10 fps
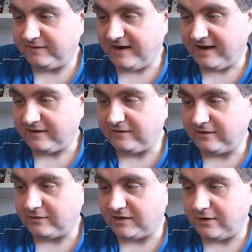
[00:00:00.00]
attacks. You
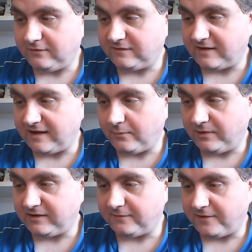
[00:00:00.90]
can only use
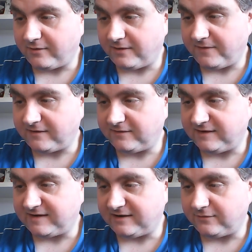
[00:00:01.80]
one of the following effects of
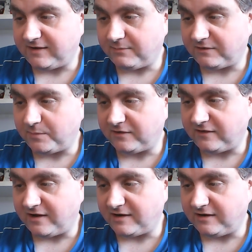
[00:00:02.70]
Dictator of D once per
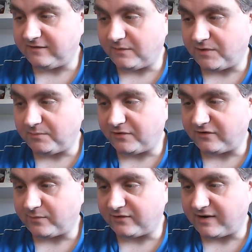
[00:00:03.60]
turn. You can send one Blue
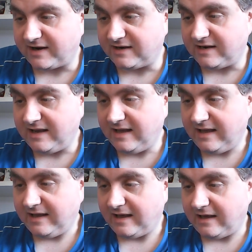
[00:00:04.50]
Eyes White Dragon
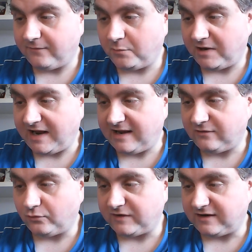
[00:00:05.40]
from your hand
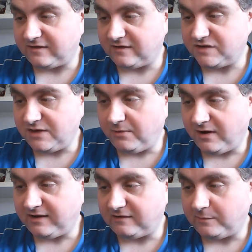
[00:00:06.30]
or deck to the
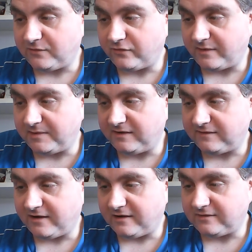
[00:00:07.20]
GY. The special summon this
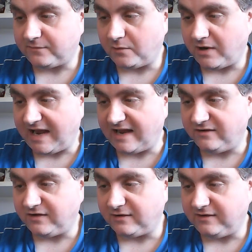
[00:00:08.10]
card from your
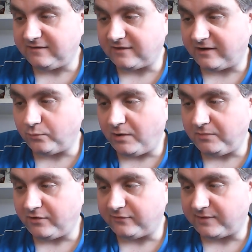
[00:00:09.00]
hand. You can discard one
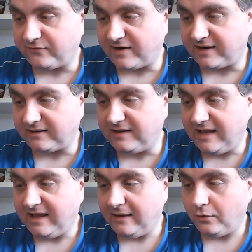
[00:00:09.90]
Blue Eyes White Dragon
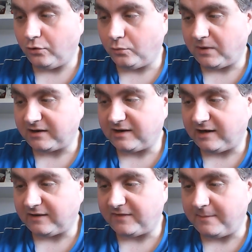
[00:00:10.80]
or one
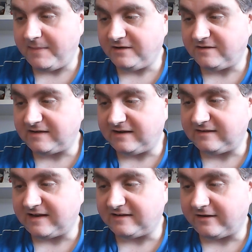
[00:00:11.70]
card that mentions it,
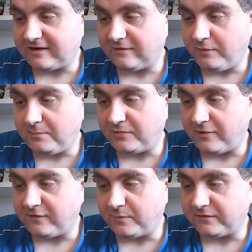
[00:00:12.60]
then targets one Blue
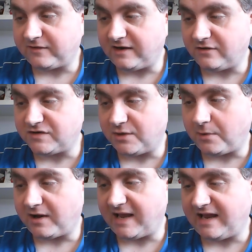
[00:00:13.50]
Eyes monster in your
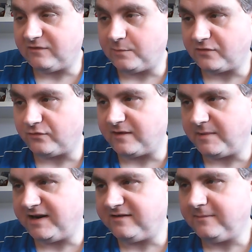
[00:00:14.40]
GY and special
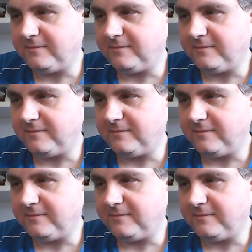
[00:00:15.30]
summon it.